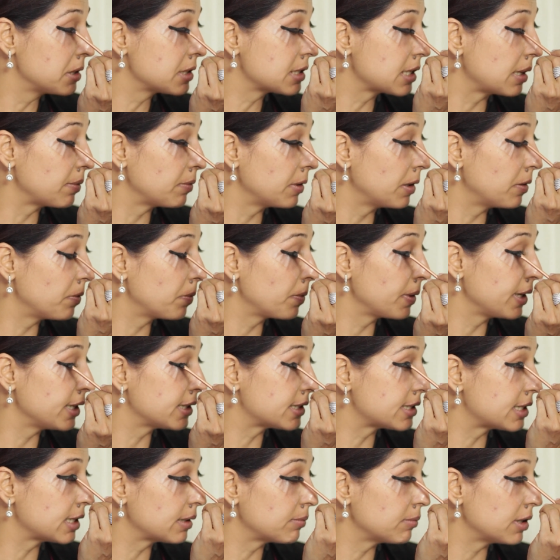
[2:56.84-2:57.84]
So I'm not
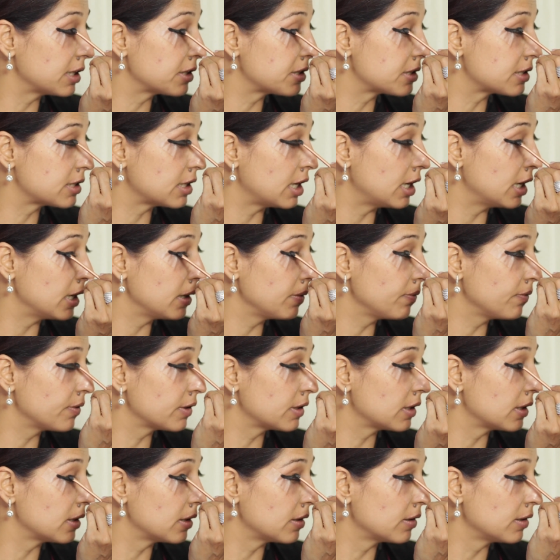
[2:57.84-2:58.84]
wasting much time
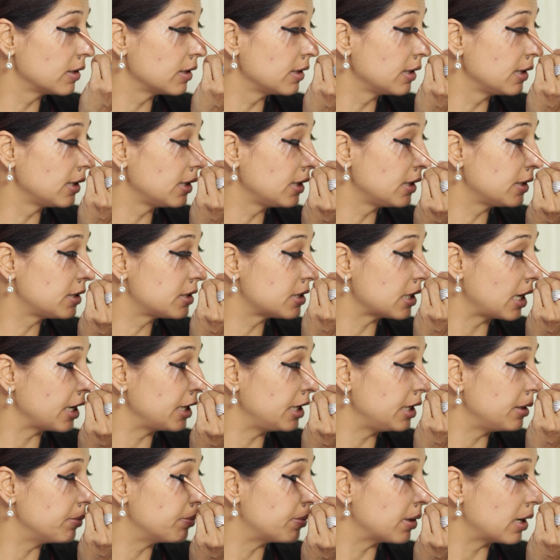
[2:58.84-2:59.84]
with a really
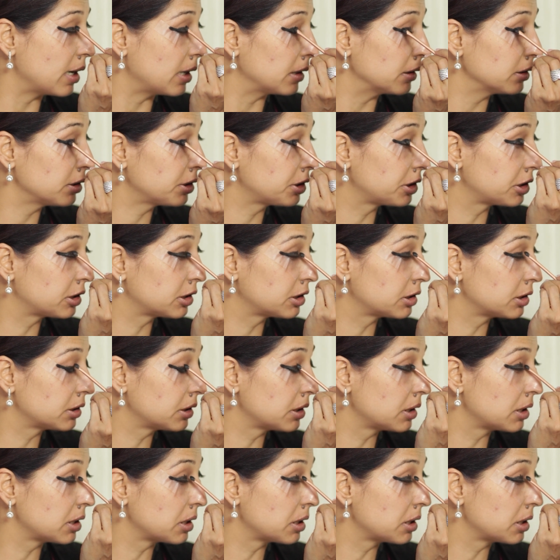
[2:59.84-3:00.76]
tiny brush.